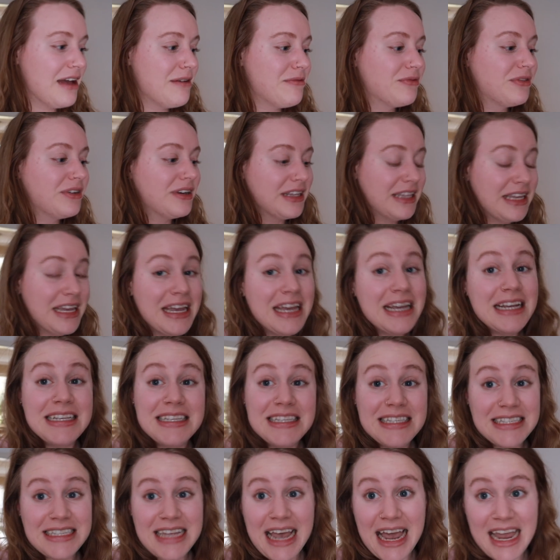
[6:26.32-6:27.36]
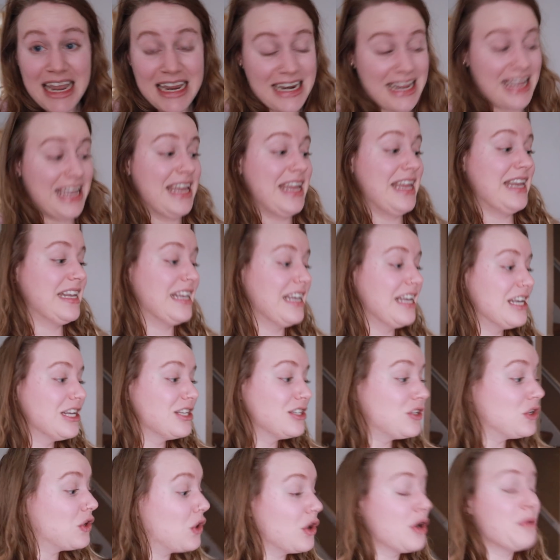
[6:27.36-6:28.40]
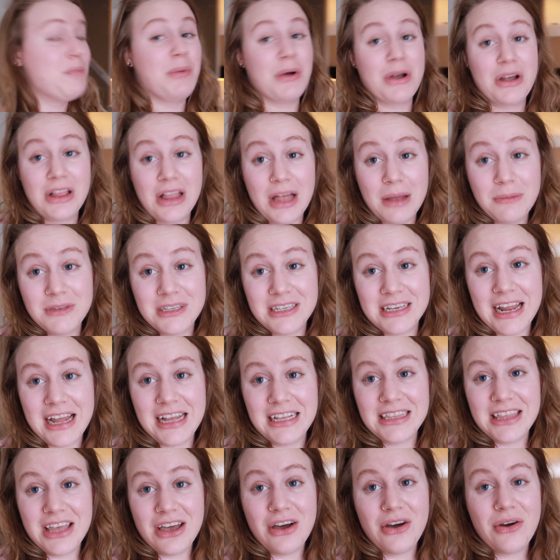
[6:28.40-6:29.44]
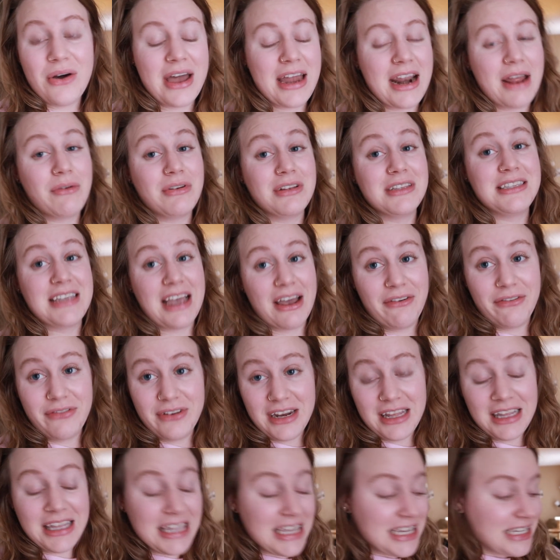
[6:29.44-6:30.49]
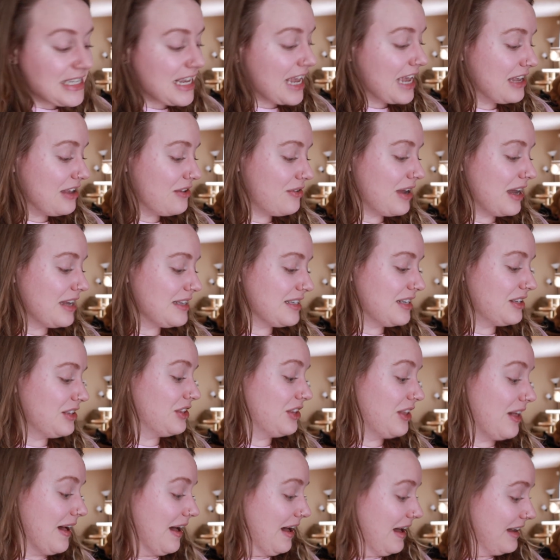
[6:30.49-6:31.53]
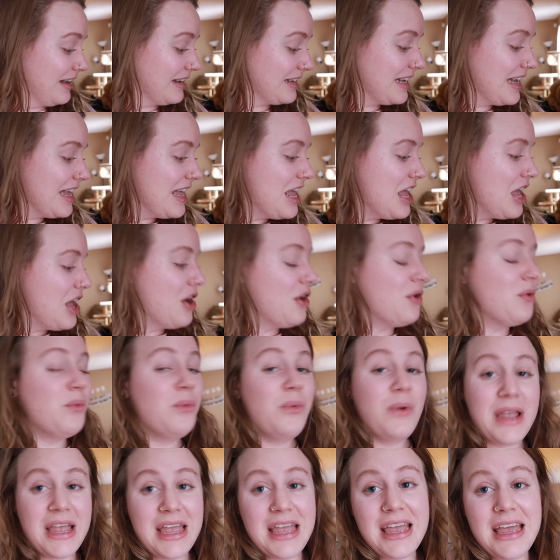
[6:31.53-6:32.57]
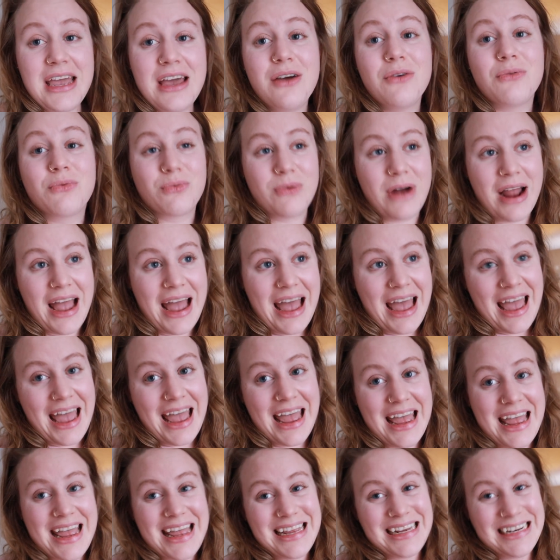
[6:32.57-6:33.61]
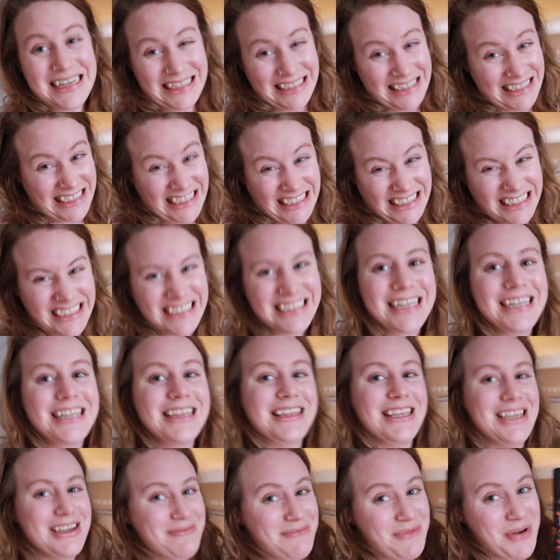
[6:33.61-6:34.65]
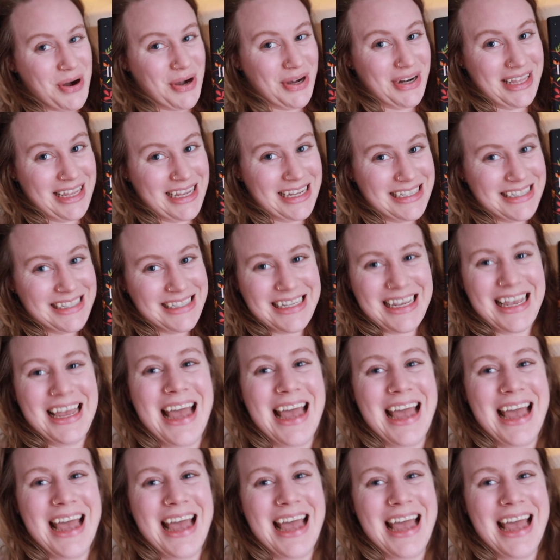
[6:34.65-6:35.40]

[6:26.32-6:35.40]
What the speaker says: am really excited to go to book club tonight though, and I will definitely take you guys along. We read The Immortalist